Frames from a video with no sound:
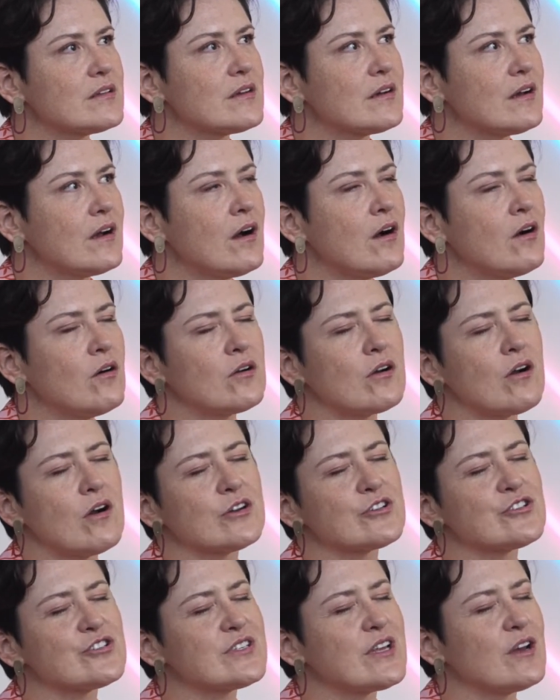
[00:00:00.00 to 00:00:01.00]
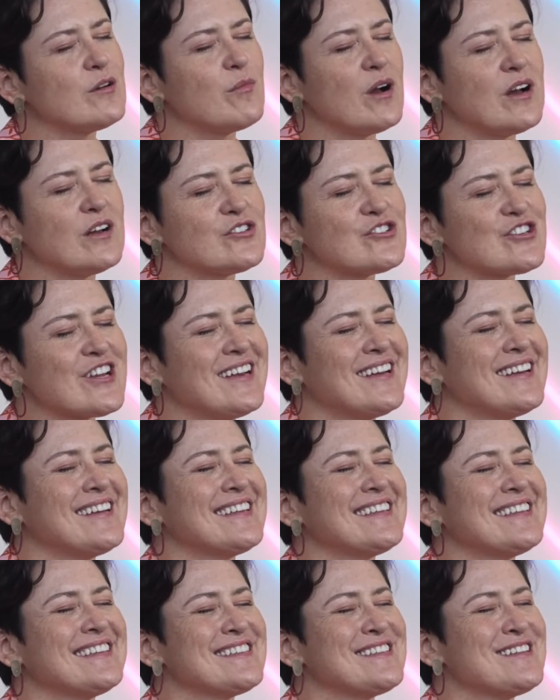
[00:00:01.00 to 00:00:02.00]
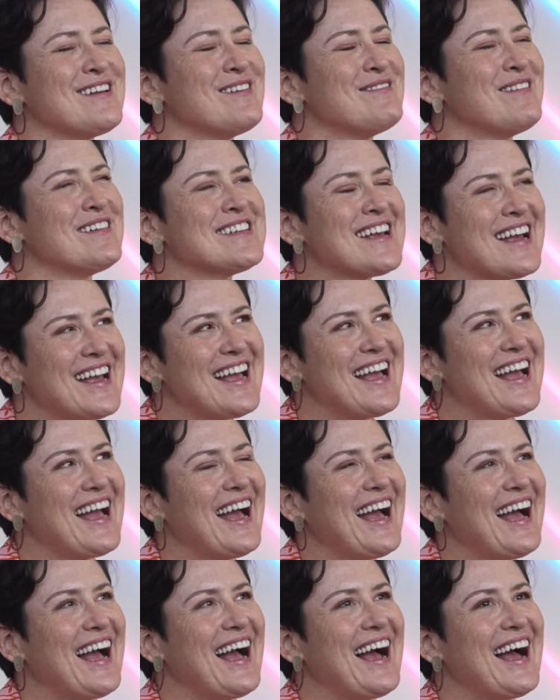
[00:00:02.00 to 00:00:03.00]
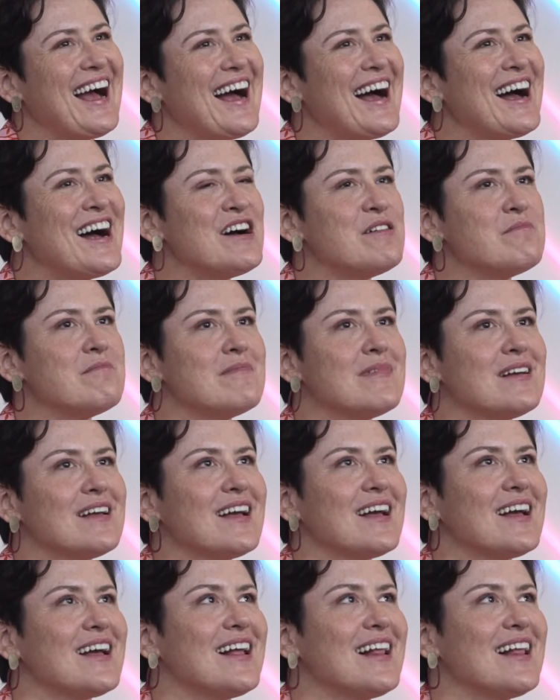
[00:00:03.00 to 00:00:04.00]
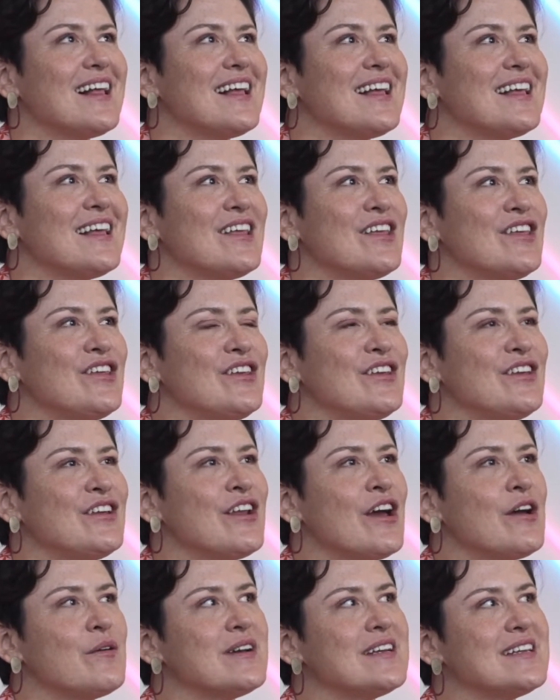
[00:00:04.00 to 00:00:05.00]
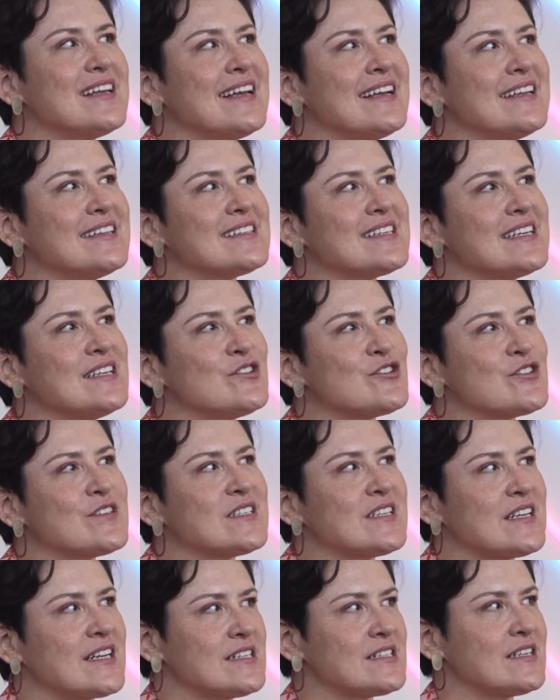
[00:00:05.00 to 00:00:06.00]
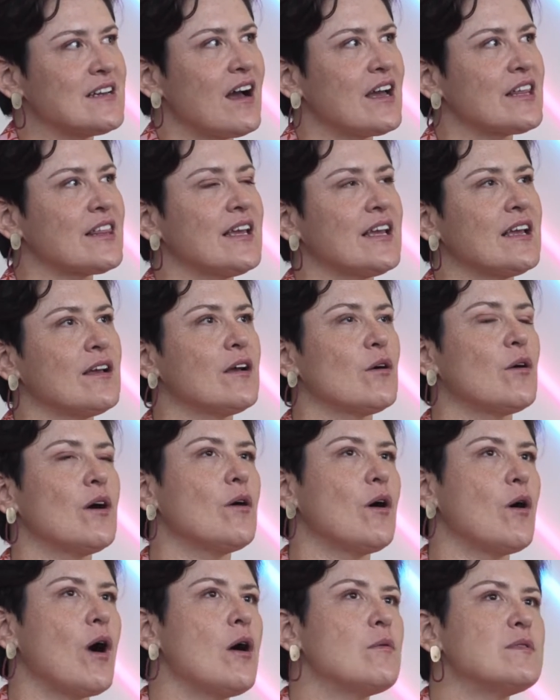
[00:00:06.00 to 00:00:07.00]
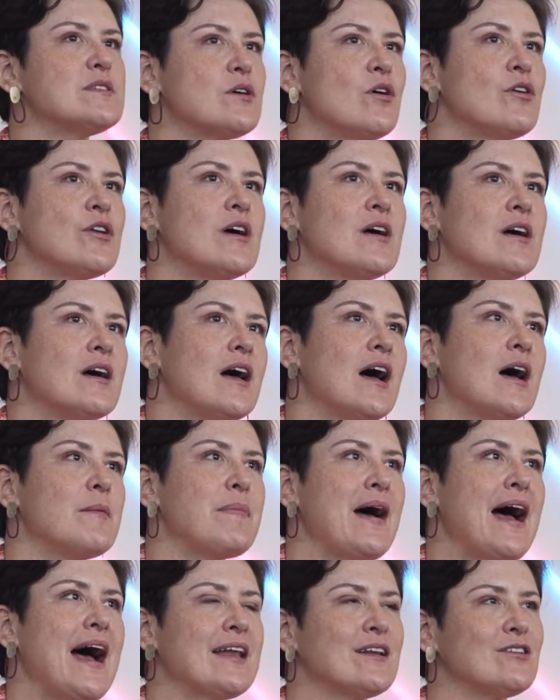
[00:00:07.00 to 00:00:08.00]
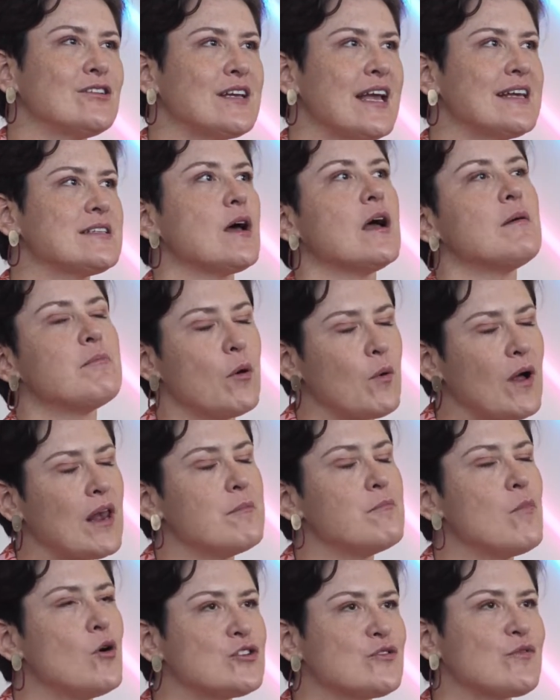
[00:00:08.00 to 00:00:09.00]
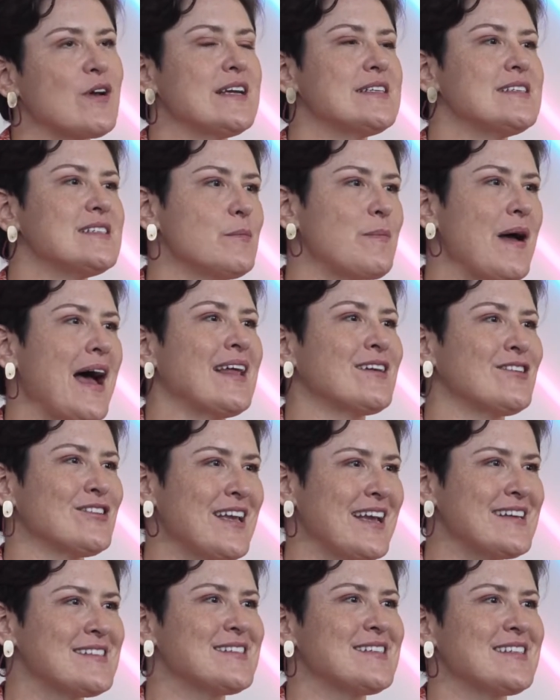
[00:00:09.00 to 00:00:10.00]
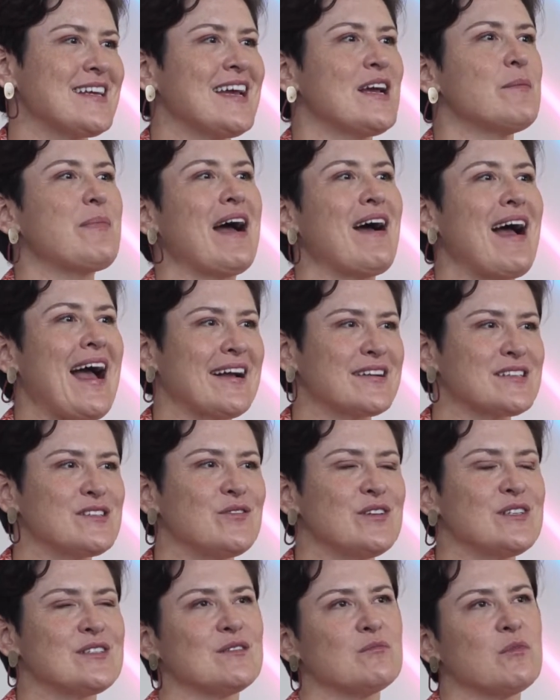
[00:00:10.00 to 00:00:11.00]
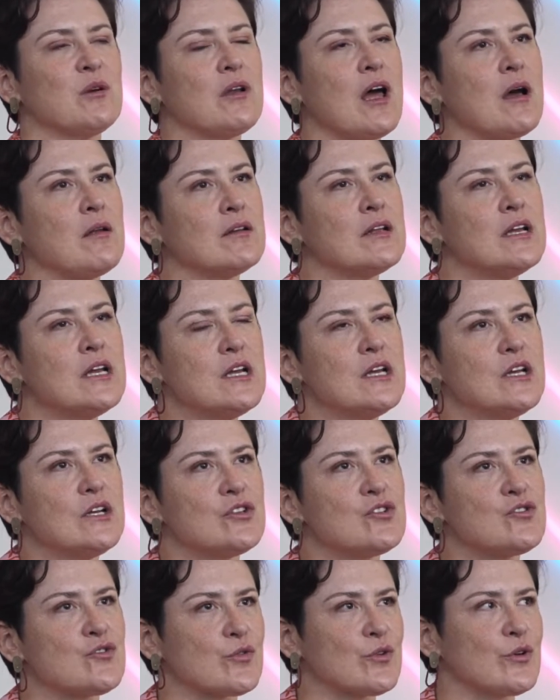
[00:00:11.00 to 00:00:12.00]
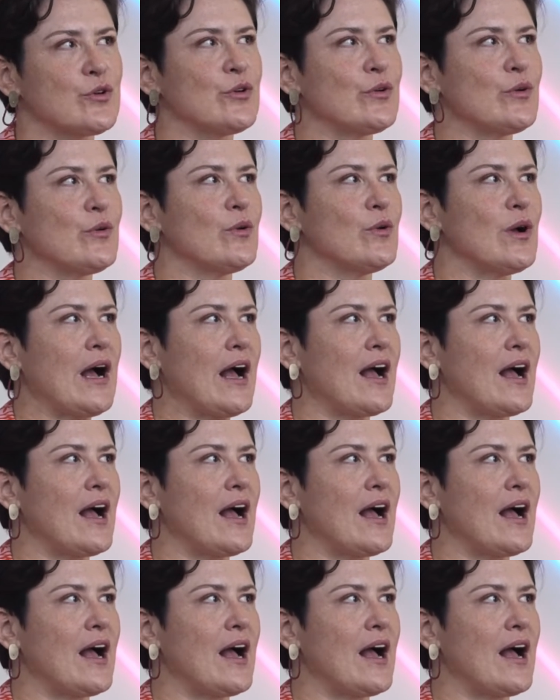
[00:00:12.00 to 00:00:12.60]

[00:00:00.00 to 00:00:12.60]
Oh gosh, so much. So much. You know, it's interesting, isn't it? I think I was on a panel, I moderated a panel yesterday about activism and drew